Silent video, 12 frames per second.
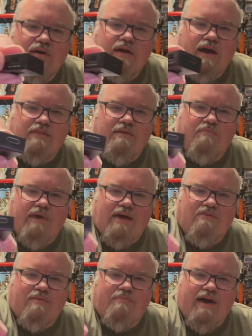And the
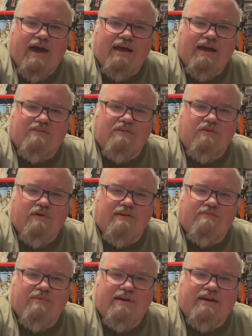battery pack has a
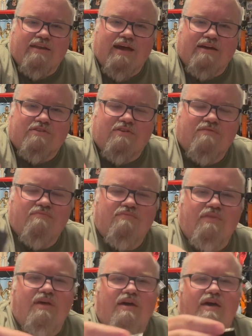USB connector,
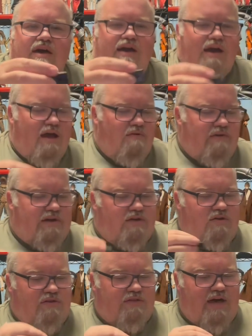and we could
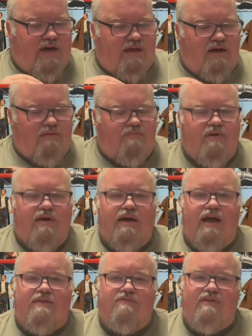hook that up
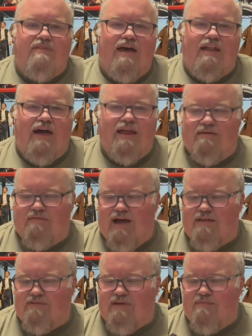and see that light up
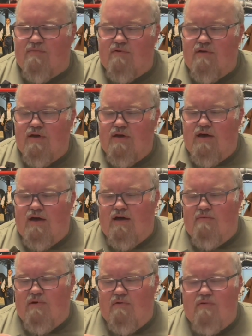lightsaber,
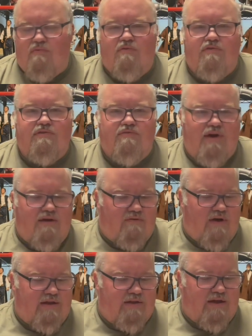but we won't do that
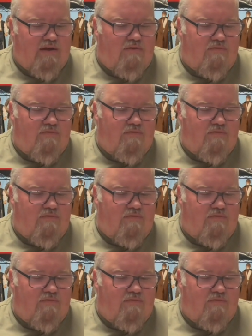right now.